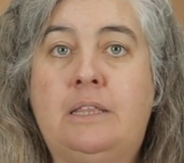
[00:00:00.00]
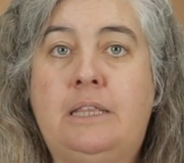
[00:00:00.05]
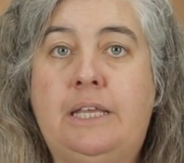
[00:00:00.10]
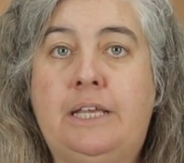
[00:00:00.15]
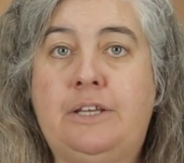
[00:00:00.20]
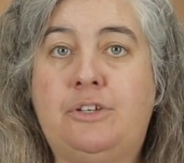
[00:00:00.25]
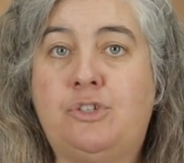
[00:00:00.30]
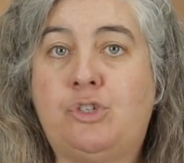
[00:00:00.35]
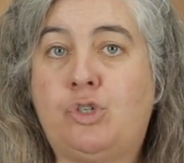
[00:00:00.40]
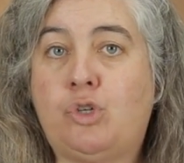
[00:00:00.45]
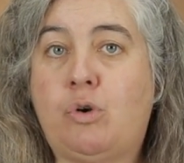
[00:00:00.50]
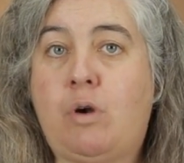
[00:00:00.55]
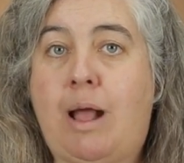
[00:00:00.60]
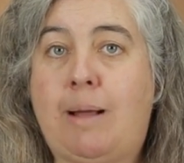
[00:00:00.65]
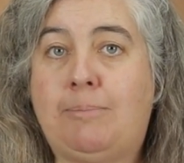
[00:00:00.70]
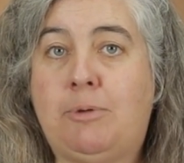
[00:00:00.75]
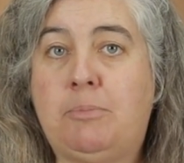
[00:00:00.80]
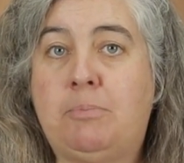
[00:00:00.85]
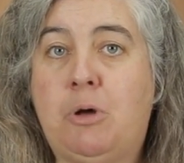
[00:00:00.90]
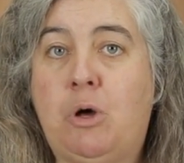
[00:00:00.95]
these
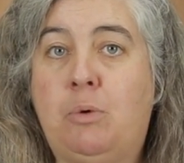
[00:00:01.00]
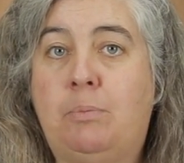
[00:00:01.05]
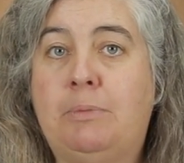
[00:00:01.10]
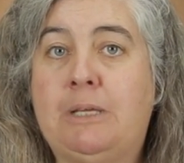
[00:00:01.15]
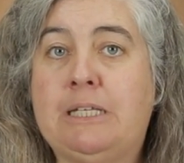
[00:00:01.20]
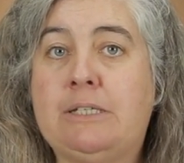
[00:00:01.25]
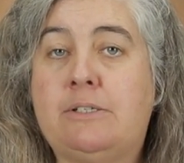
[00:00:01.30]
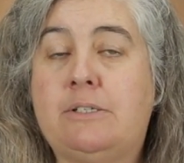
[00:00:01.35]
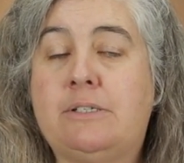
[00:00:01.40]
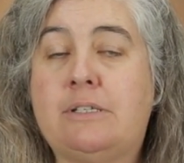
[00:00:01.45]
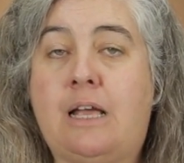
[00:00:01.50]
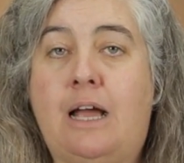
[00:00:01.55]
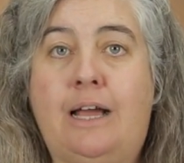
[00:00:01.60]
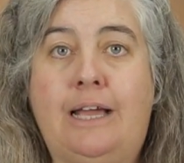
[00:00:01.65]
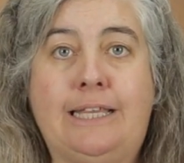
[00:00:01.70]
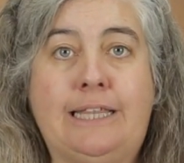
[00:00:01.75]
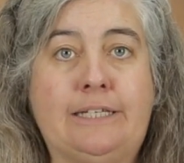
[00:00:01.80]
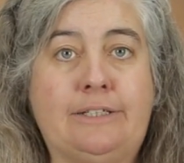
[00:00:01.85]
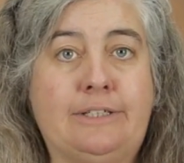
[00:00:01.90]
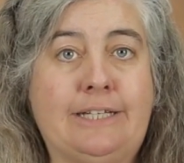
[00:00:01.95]
trauma moments,
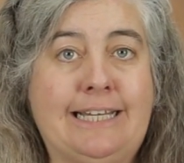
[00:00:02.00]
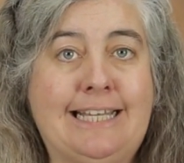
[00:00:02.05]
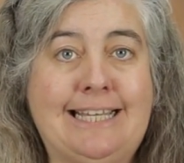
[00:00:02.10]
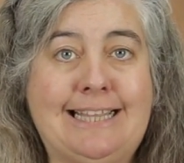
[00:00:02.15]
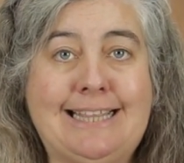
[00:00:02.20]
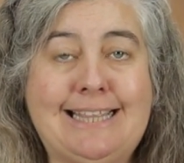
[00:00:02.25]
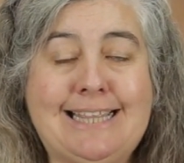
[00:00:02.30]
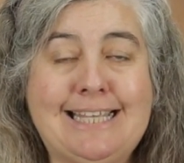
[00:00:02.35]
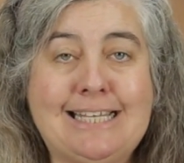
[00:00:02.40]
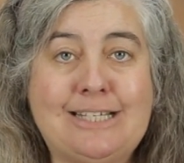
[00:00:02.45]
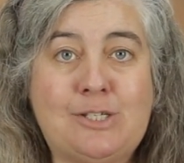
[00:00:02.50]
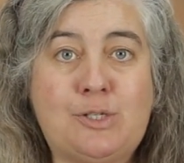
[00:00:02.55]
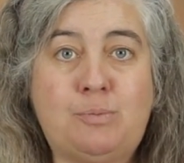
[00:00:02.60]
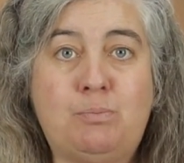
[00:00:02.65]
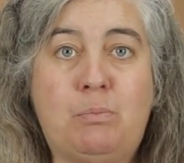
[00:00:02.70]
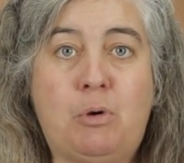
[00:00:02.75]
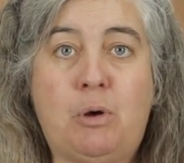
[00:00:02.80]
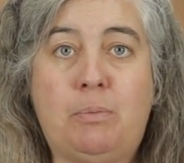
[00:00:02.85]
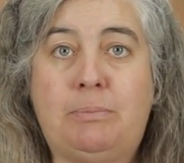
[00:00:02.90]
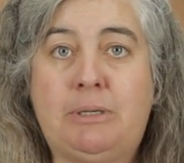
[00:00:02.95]
either in
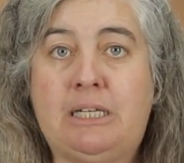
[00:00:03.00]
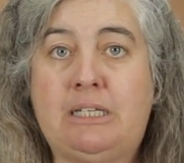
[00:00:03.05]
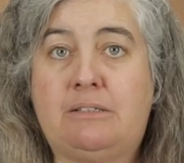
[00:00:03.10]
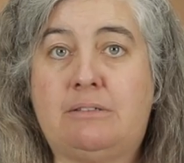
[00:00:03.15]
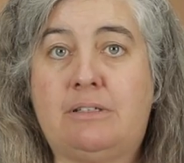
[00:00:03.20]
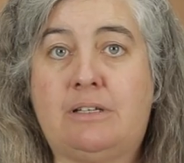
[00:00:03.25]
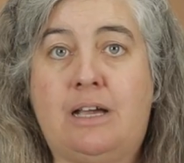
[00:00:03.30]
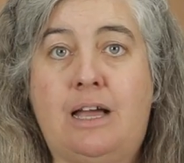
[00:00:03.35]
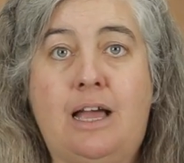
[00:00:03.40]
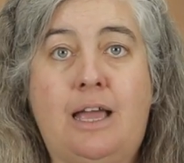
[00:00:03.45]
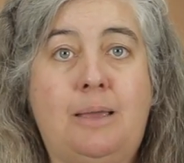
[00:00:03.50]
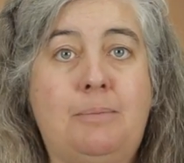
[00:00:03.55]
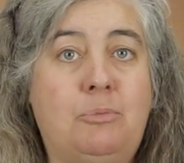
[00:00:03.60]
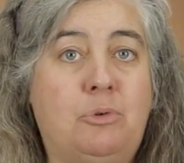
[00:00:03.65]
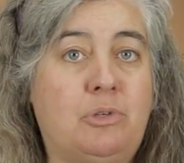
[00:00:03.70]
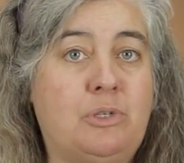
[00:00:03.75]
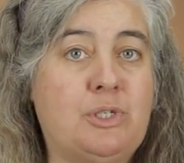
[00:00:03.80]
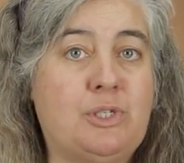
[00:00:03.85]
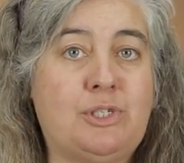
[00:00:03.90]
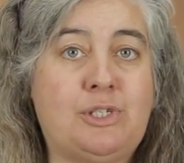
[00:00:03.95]
this moment in
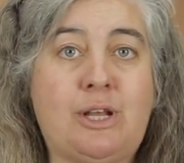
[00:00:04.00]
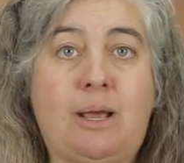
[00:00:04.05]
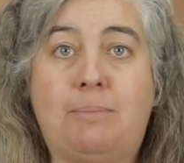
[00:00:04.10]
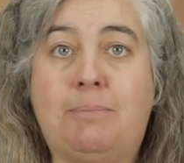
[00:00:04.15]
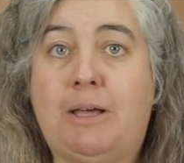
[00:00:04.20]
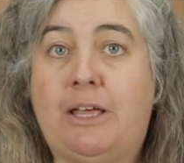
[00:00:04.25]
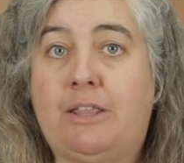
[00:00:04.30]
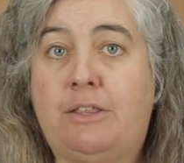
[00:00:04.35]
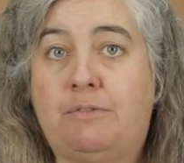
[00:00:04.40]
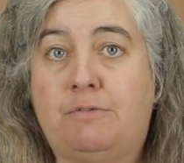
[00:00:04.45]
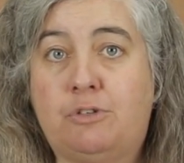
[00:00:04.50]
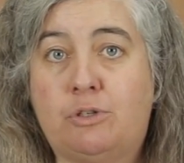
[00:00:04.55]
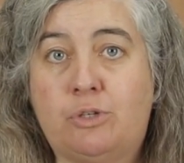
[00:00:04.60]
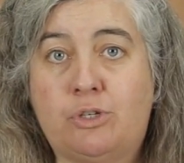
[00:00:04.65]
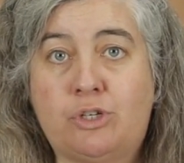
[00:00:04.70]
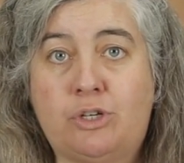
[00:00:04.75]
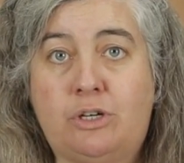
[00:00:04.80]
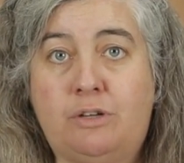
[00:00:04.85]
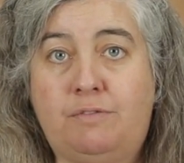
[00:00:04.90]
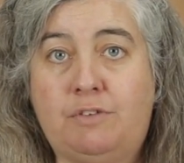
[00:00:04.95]
time or some other
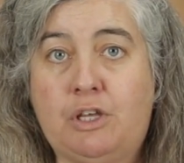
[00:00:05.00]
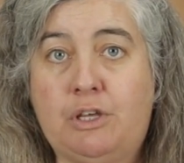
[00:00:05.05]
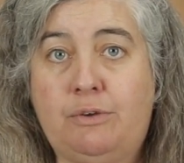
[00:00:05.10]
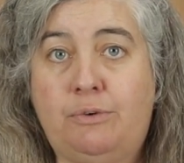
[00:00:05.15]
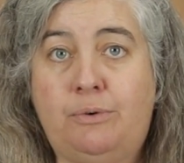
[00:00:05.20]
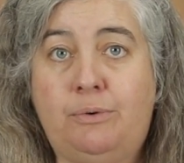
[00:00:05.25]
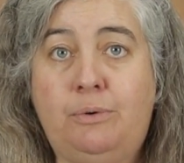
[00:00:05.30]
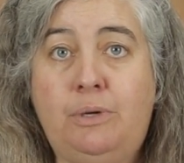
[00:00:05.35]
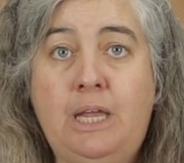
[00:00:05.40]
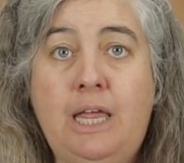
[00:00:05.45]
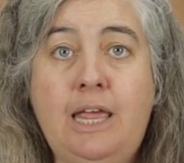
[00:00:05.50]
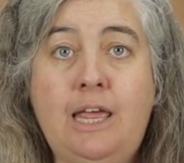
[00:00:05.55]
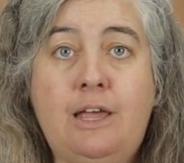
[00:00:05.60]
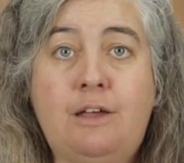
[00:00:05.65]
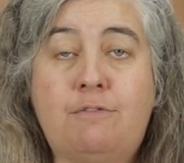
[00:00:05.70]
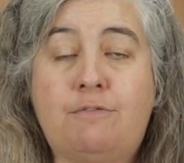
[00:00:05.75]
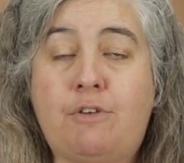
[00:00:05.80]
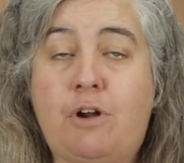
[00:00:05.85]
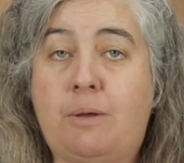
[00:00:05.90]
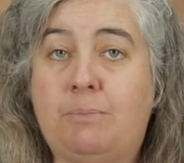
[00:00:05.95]
version of you
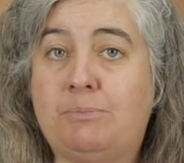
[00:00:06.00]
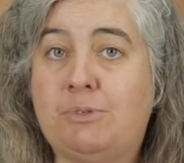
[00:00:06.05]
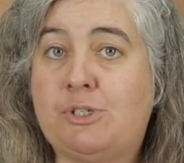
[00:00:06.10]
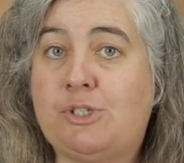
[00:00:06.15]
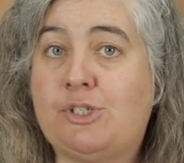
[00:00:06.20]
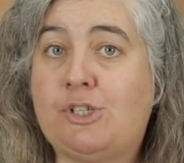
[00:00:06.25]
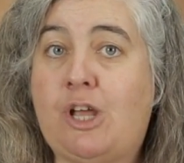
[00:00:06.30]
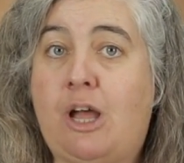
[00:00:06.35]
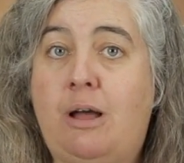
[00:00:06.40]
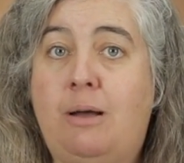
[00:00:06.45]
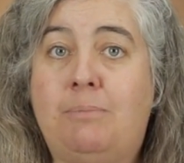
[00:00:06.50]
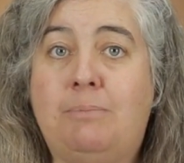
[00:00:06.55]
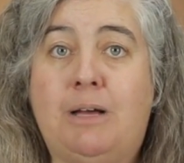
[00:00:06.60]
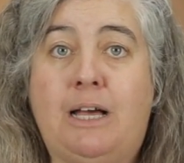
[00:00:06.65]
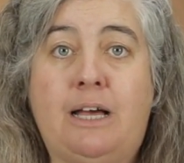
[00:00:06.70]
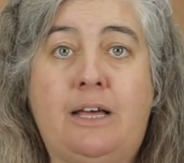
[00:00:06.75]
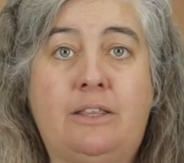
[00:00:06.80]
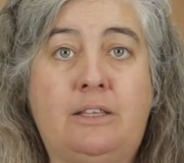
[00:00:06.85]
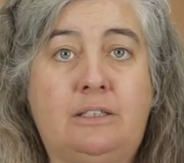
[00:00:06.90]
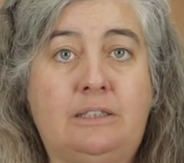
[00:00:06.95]
from some
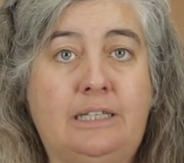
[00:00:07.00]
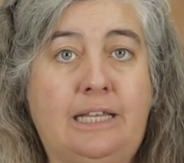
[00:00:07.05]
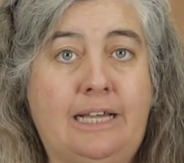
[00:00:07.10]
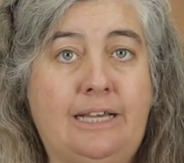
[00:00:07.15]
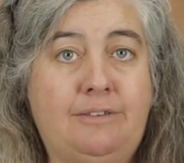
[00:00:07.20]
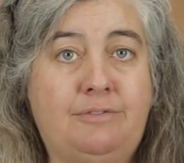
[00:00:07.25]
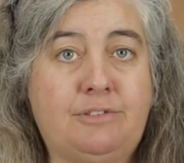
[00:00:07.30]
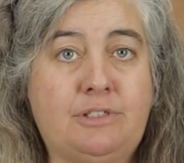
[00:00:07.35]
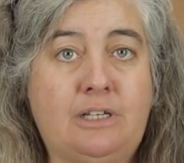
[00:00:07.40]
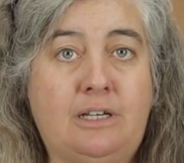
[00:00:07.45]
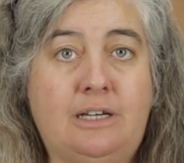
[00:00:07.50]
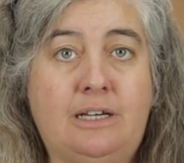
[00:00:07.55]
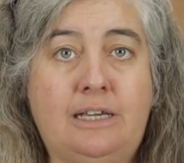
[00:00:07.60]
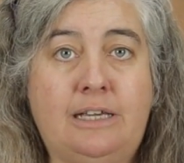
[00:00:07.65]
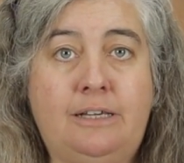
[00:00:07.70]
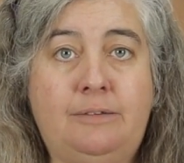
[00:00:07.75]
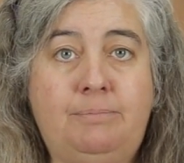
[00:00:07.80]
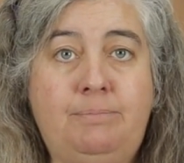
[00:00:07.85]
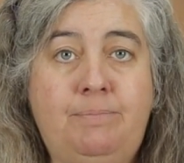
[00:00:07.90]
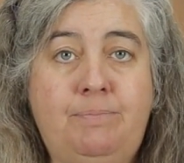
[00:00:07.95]
other
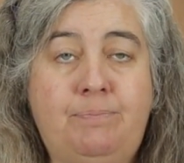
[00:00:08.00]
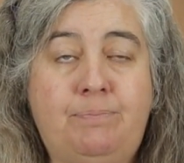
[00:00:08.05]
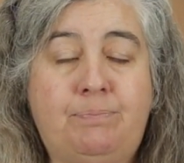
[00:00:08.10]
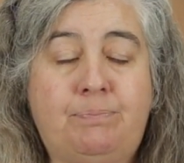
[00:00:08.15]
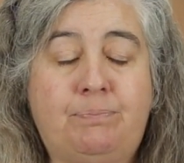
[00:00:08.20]
lifetime.